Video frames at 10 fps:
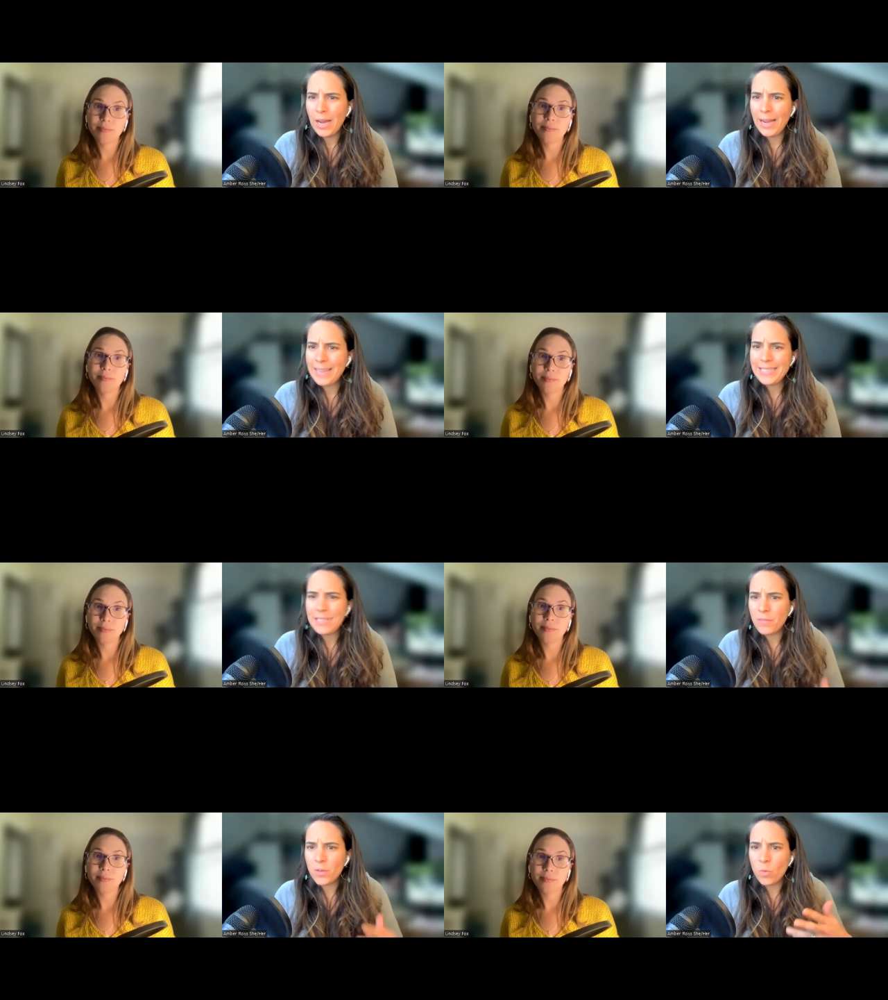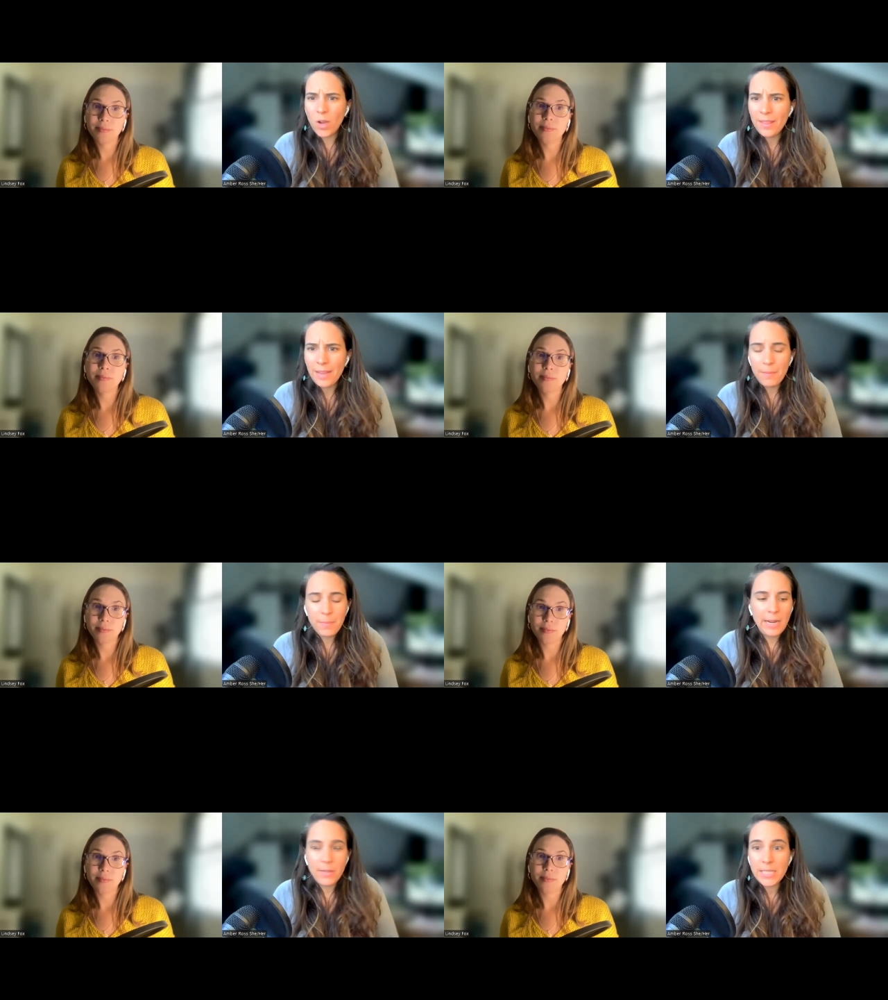Speaker 1: I didn't even want that,
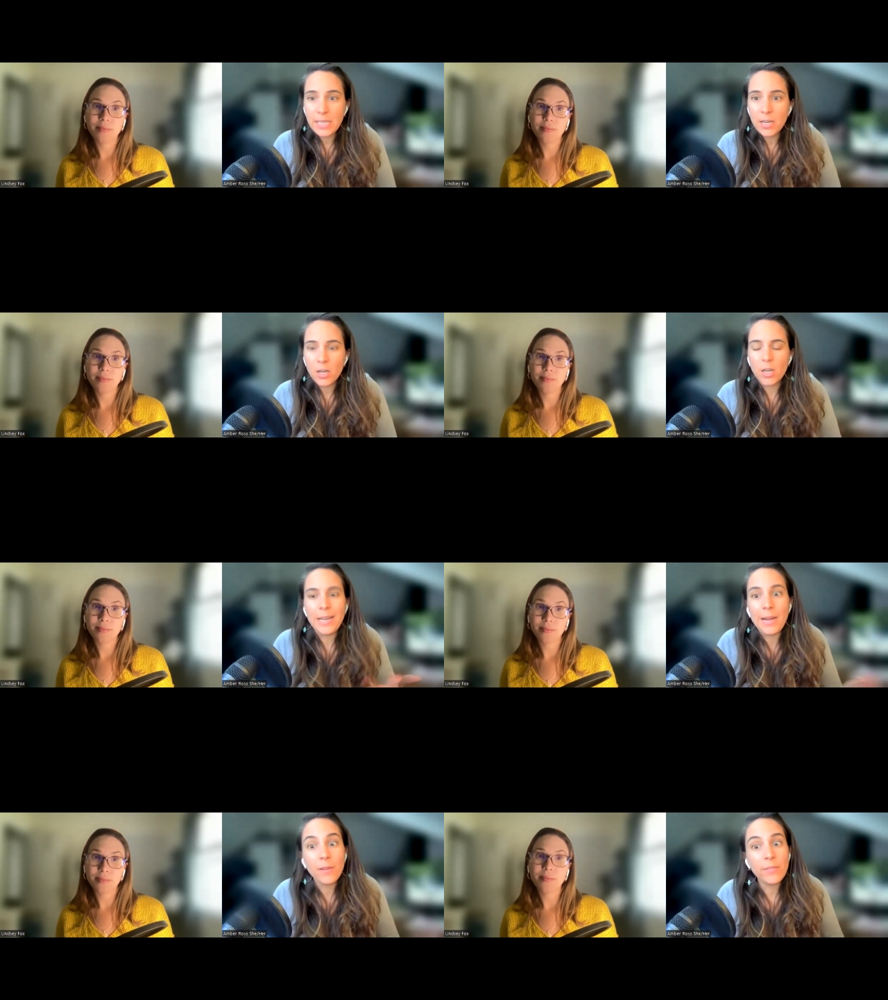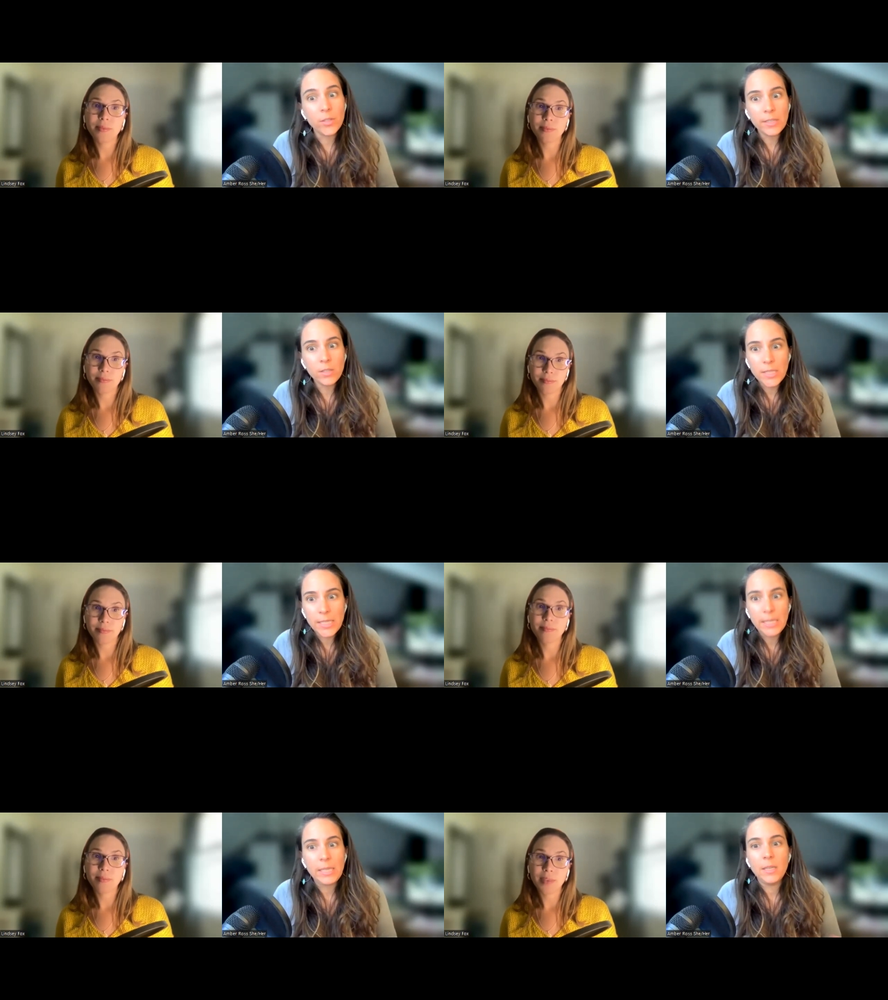but now it's here and now I feel
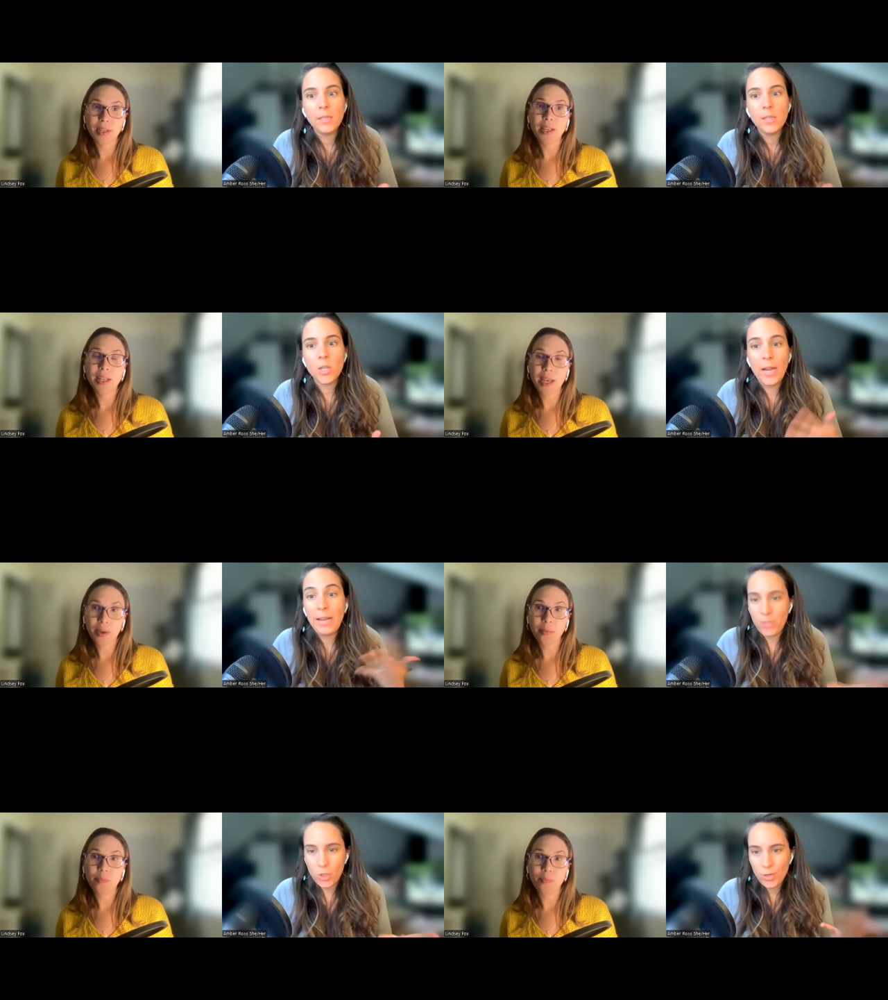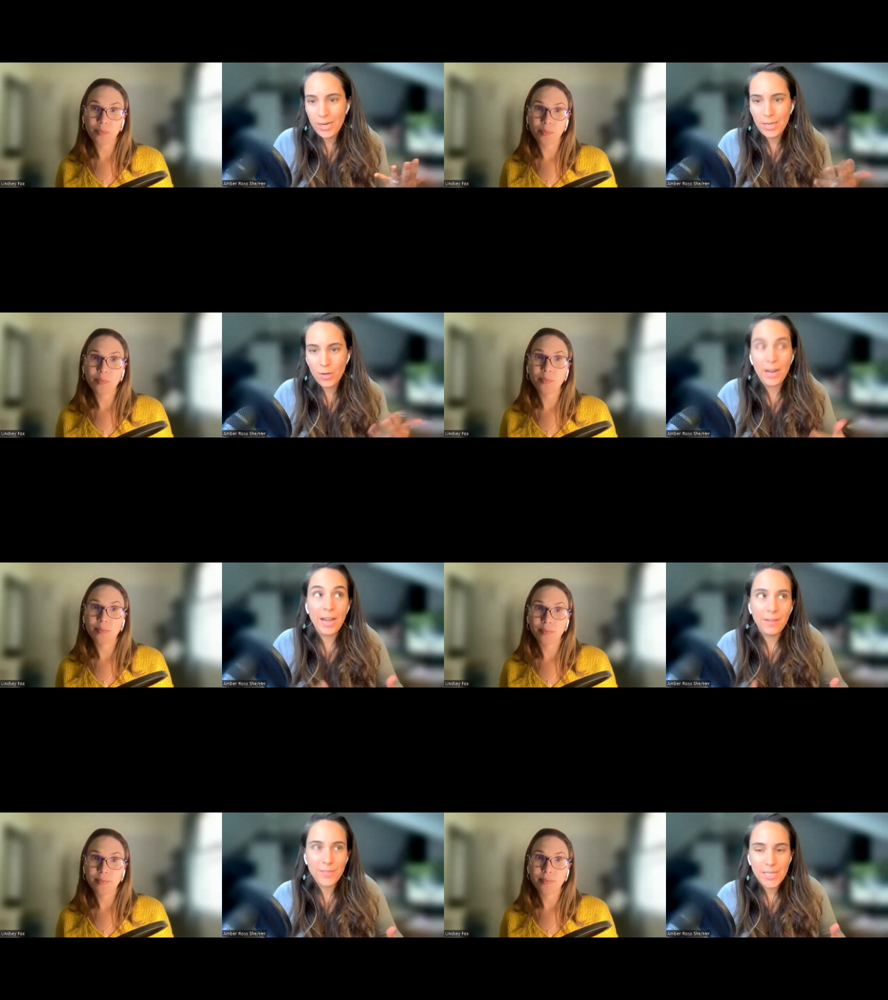guilty. So yeah. I have to drink it or I
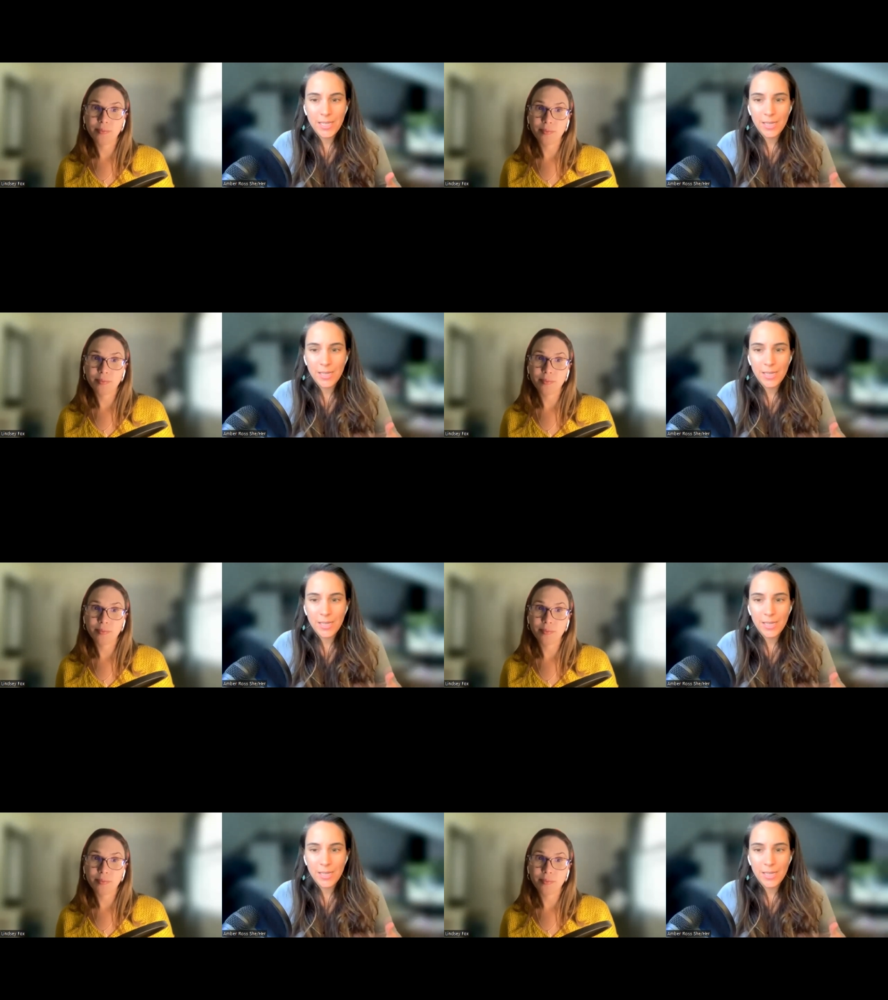have to eat